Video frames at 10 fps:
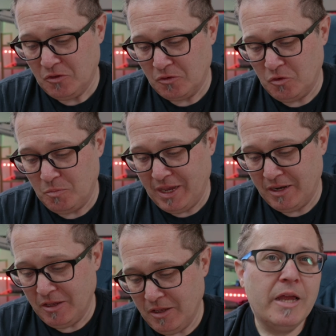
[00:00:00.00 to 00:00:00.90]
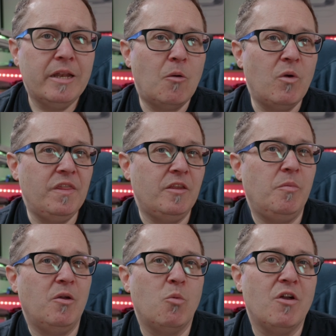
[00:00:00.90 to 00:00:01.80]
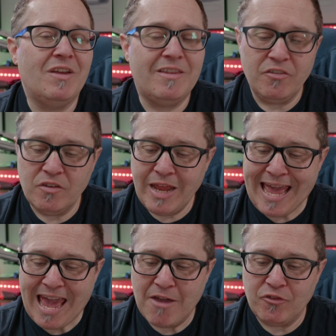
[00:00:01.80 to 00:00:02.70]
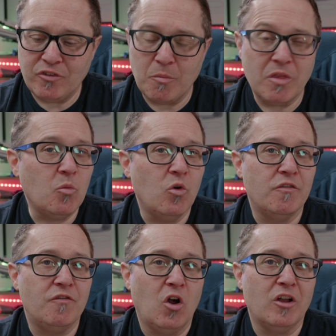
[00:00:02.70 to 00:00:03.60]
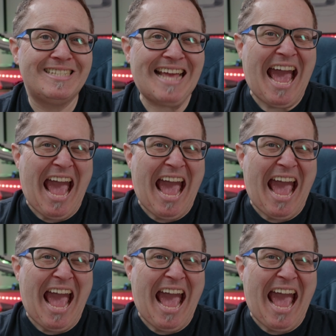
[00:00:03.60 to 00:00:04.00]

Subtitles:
not too bad. Now, one thing to be aware of, it doesn't have some of the more advanced